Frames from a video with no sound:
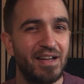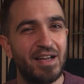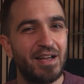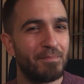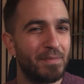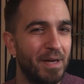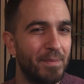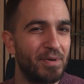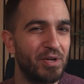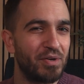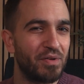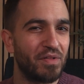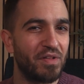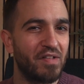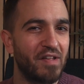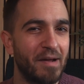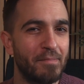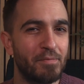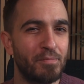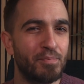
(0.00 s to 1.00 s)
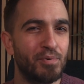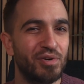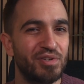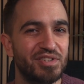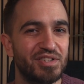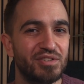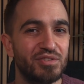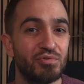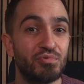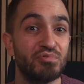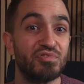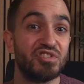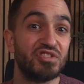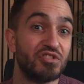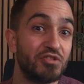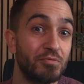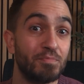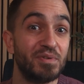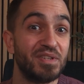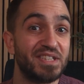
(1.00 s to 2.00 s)
Maybe you're the type of person who's
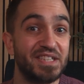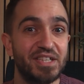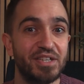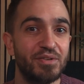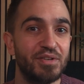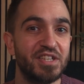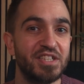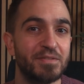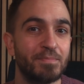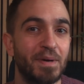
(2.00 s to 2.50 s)
super serious